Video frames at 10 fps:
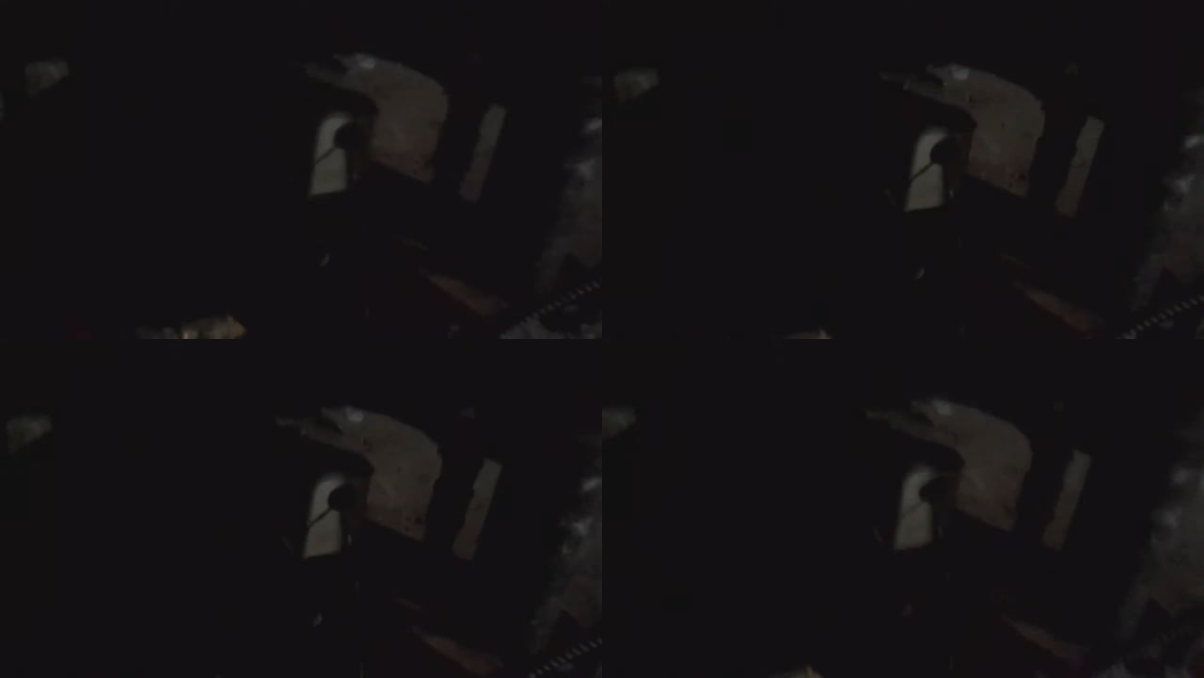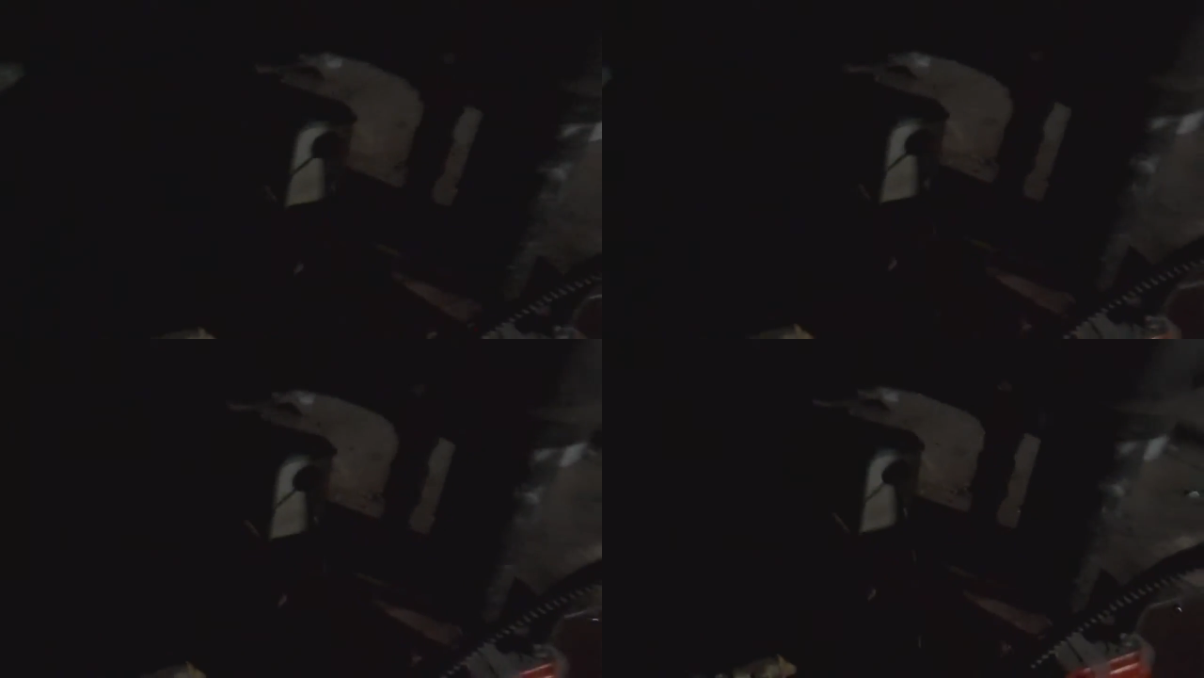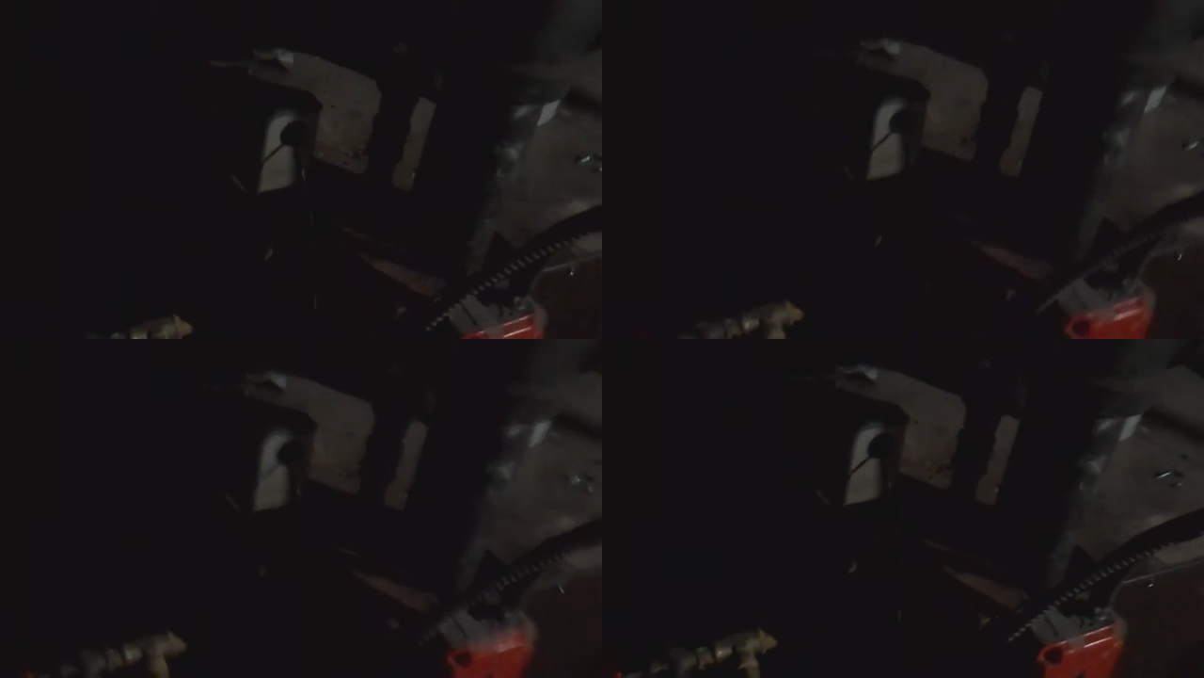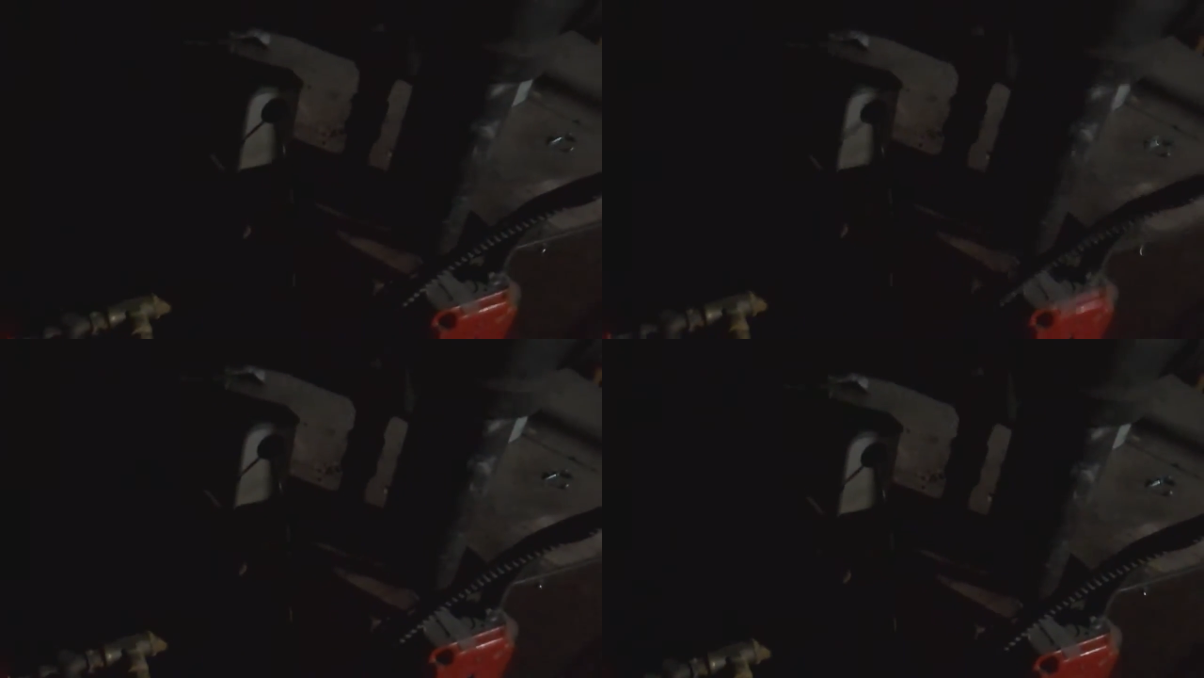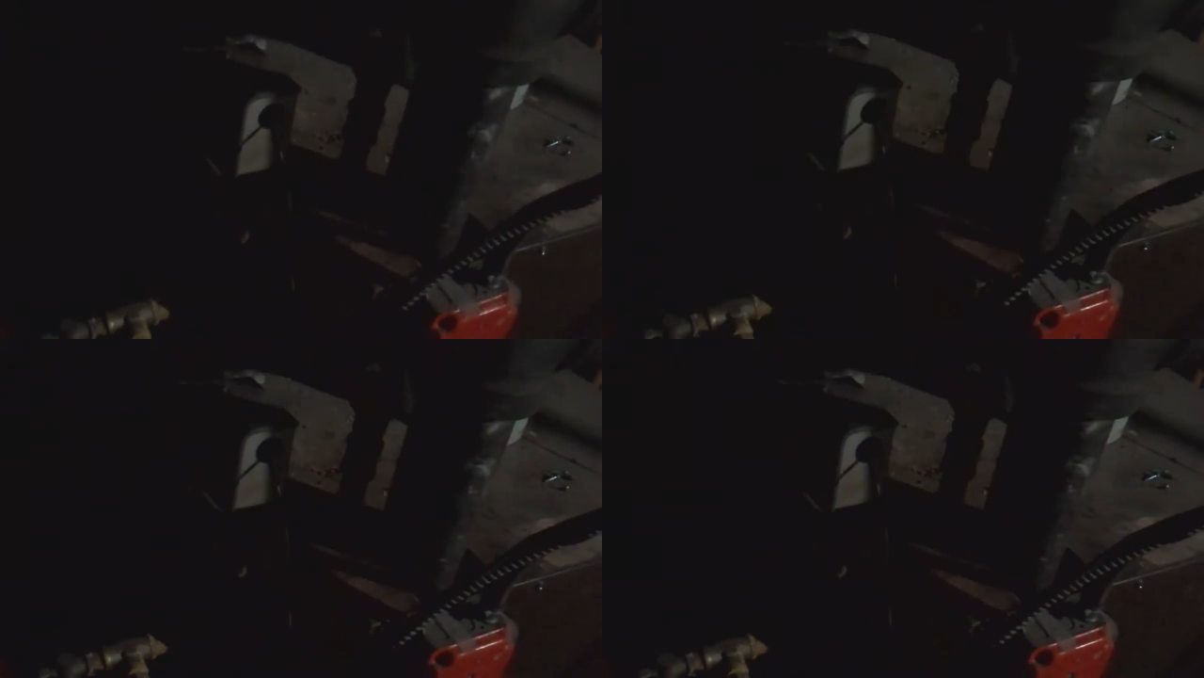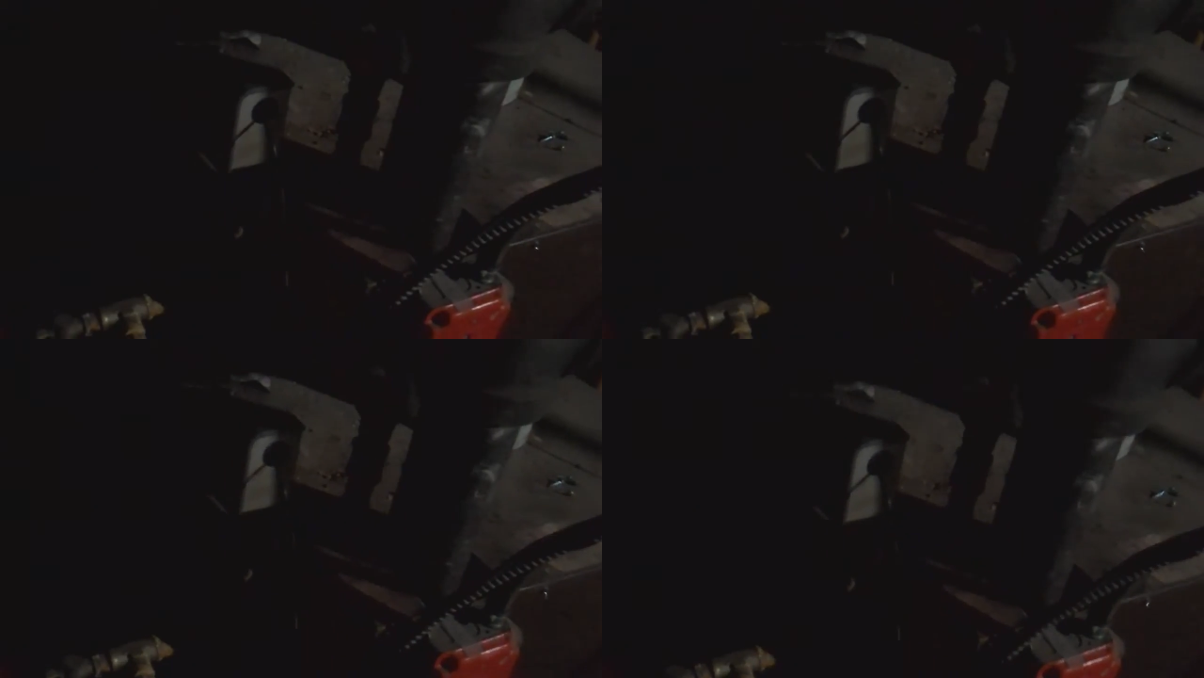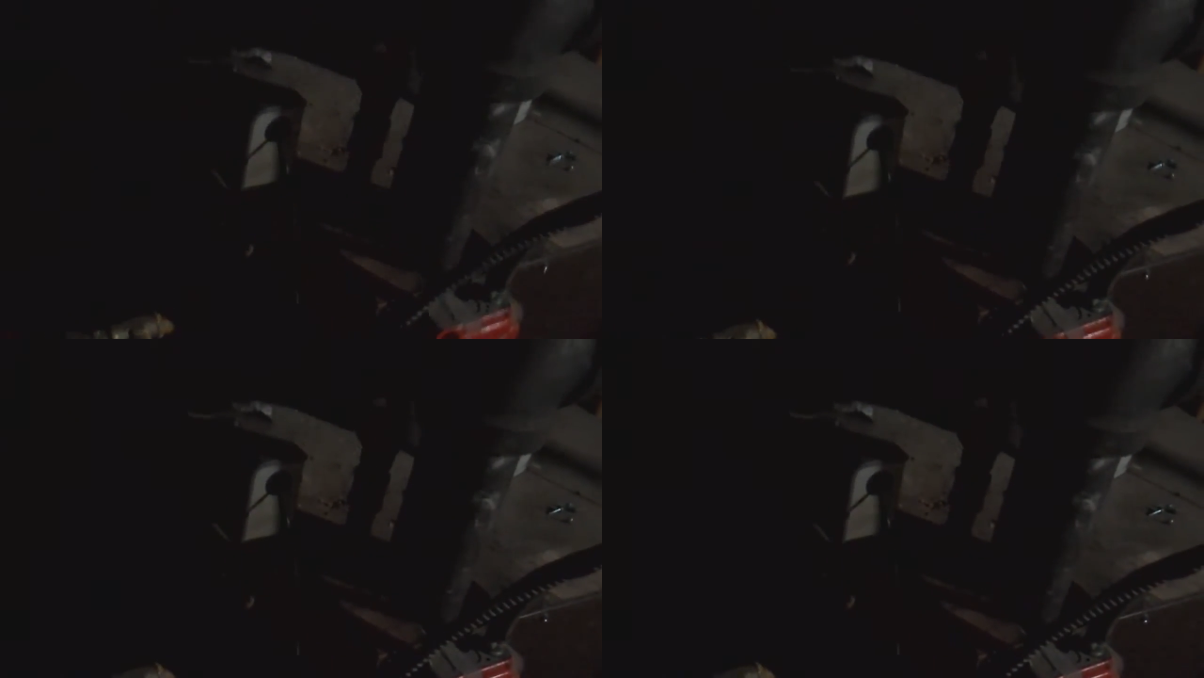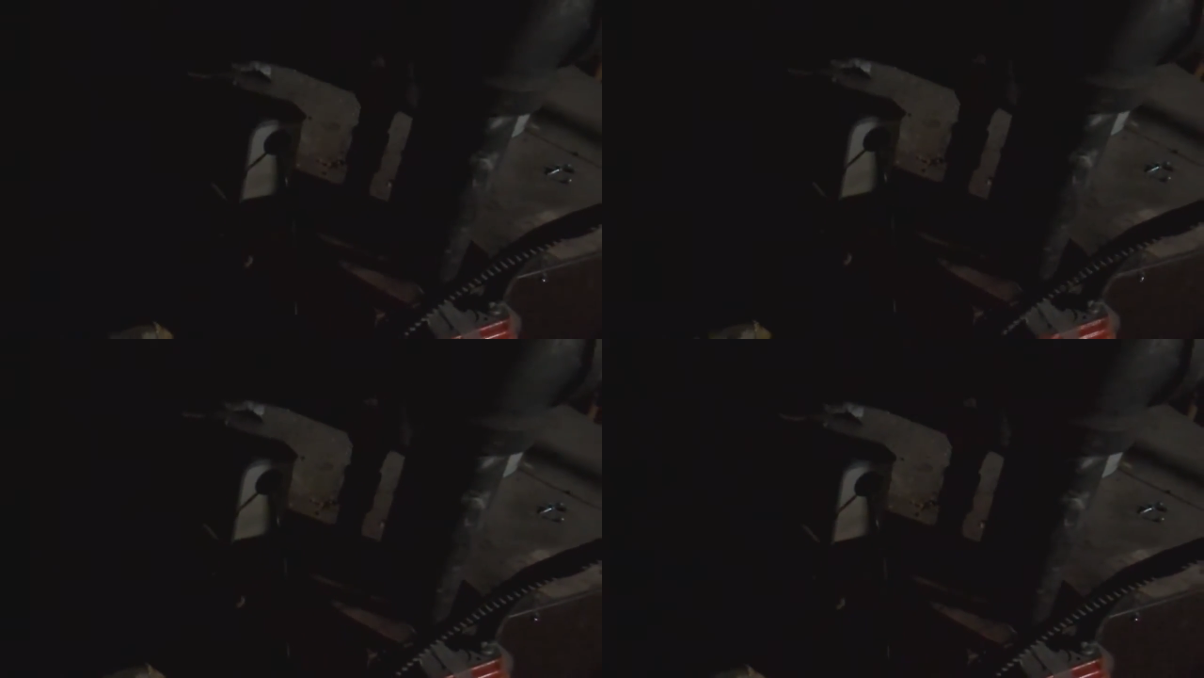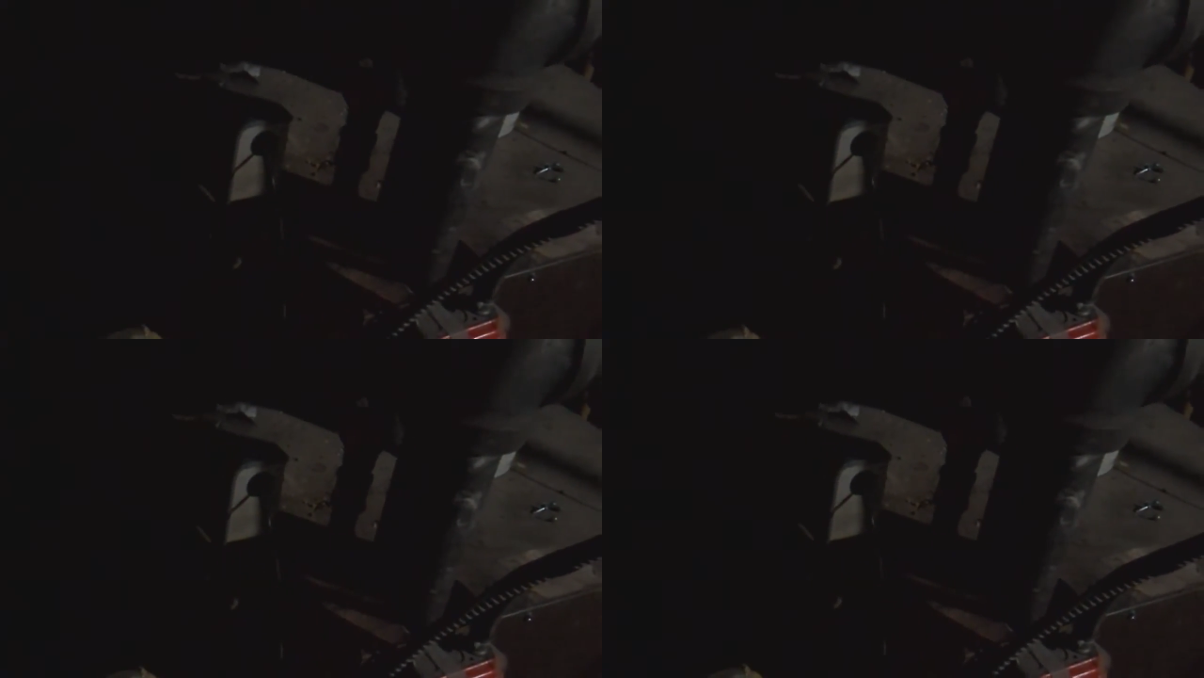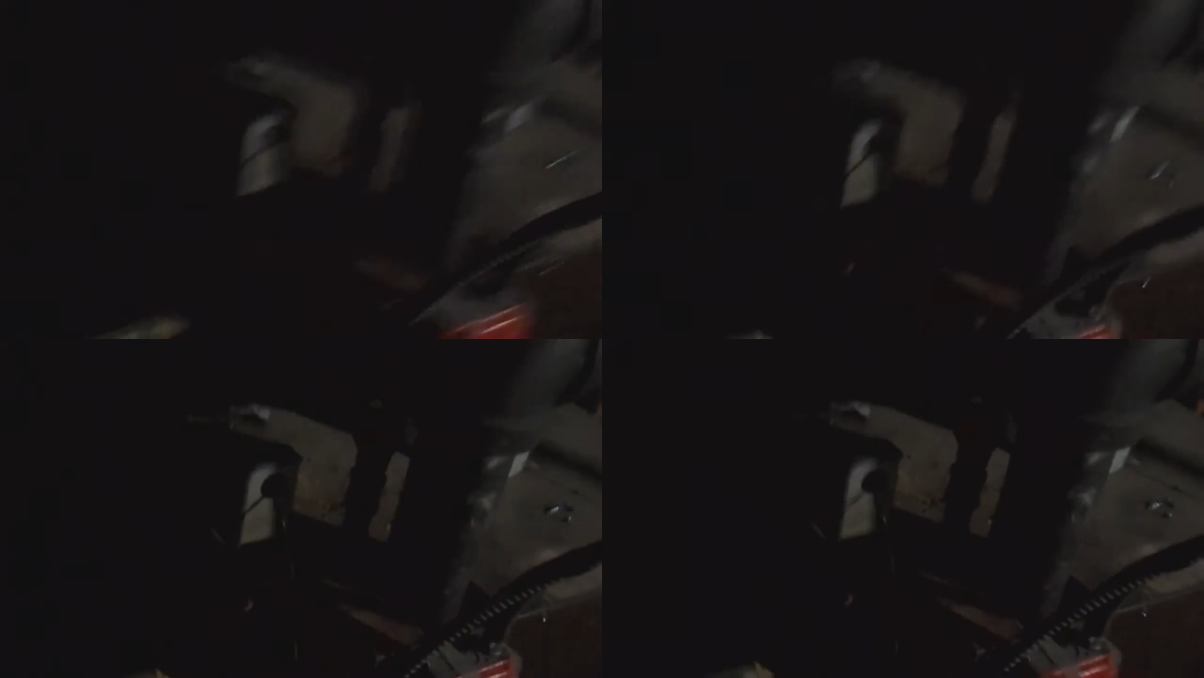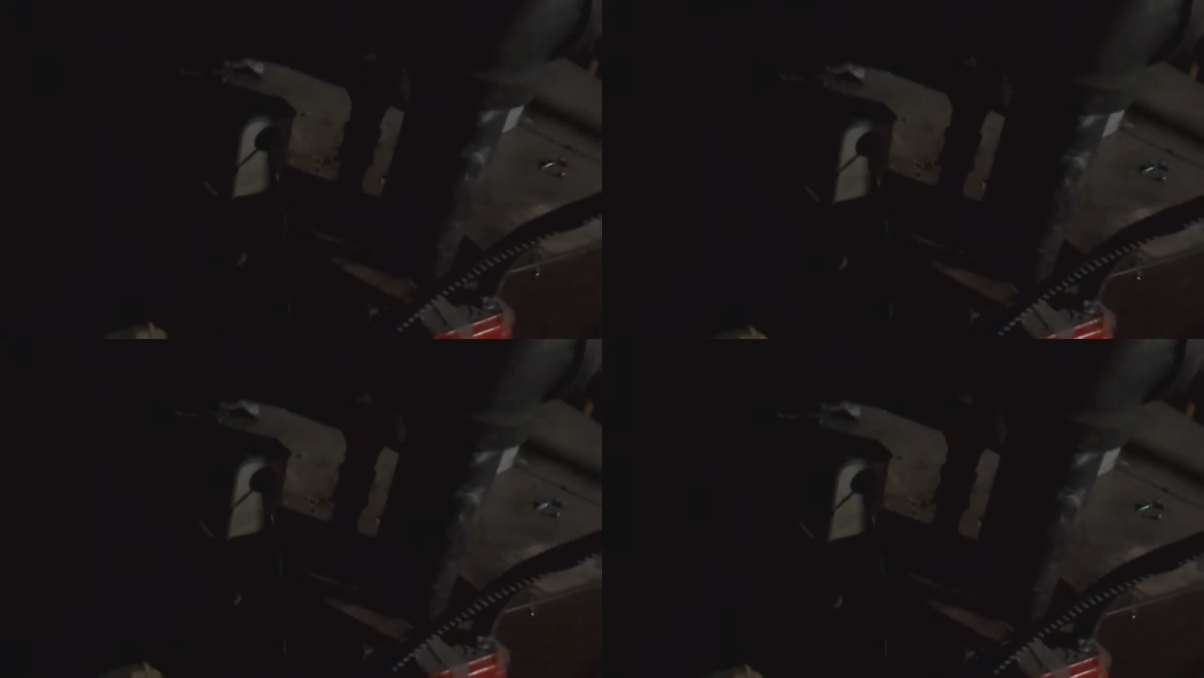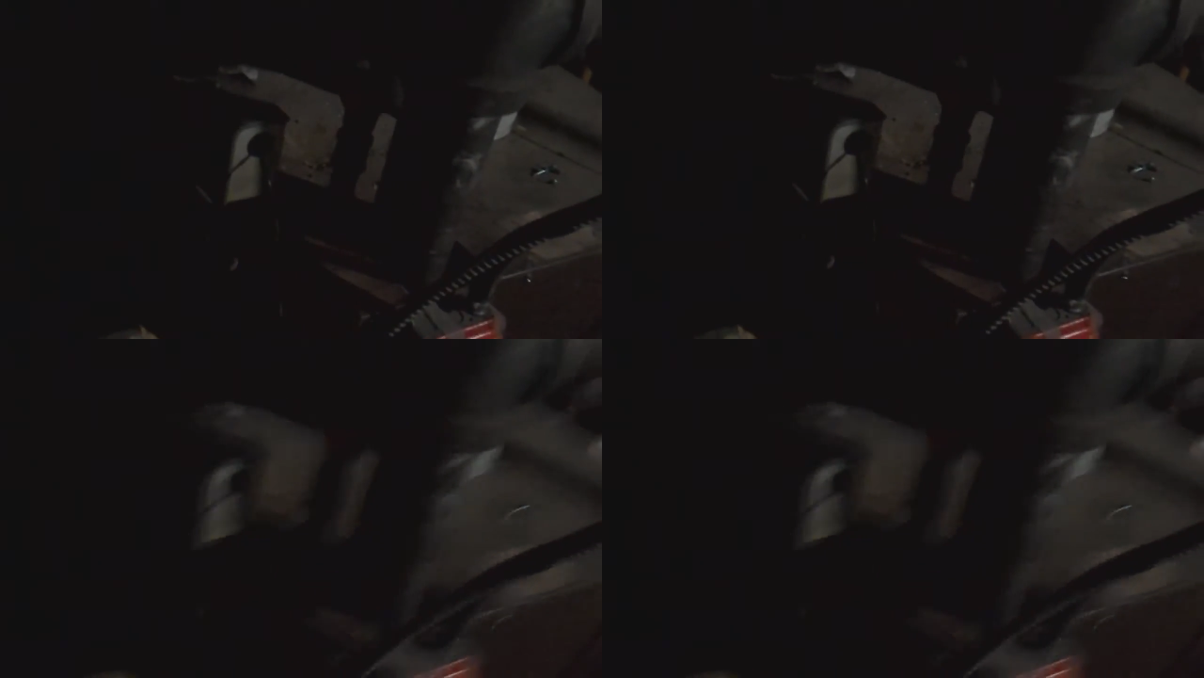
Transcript: No face is visible, so there are no lips to read.